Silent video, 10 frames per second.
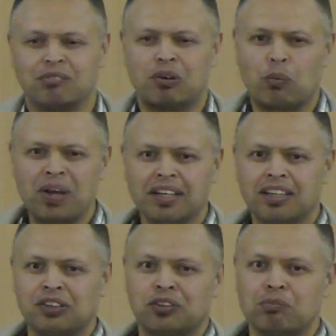but when did
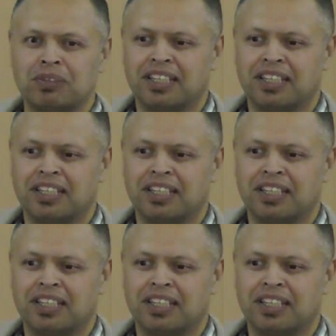he stop